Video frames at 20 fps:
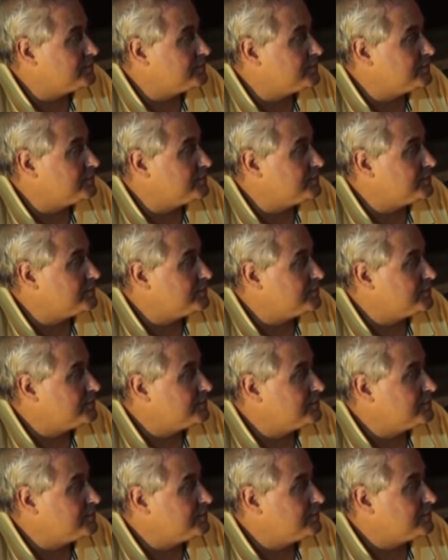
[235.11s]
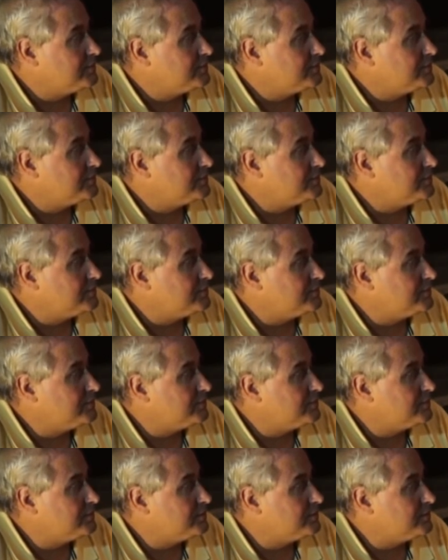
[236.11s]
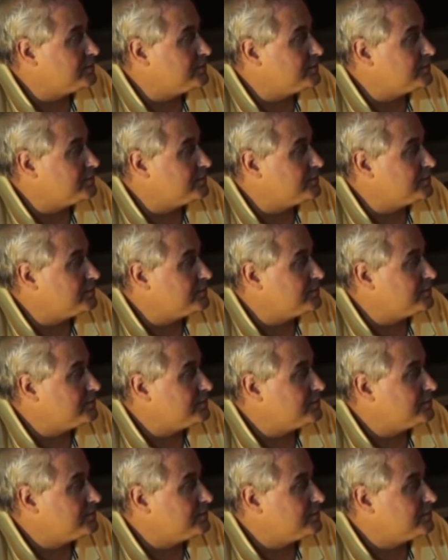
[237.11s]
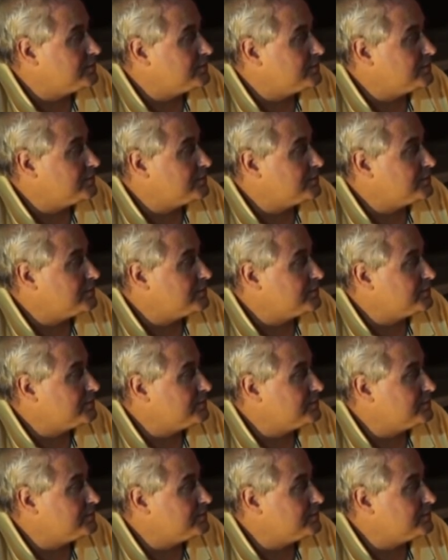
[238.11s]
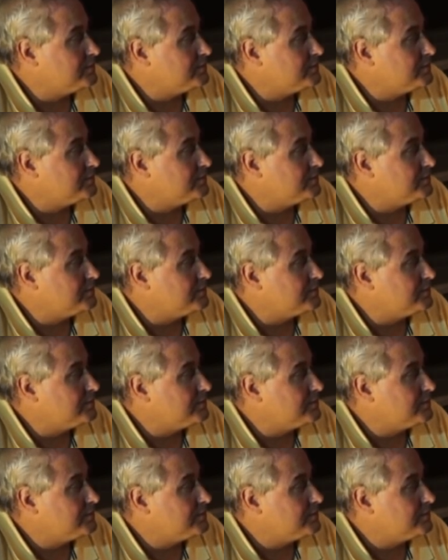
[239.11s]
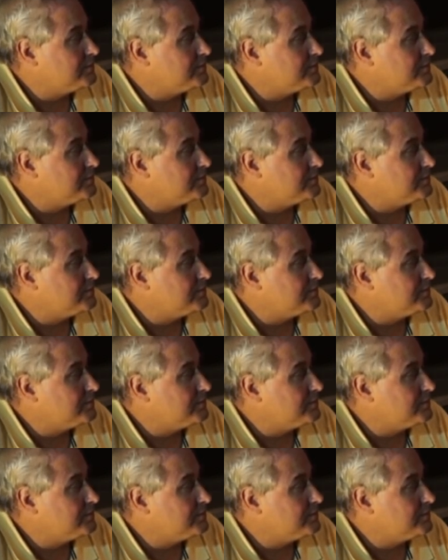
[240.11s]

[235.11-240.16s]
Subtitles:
The person shown says nothing.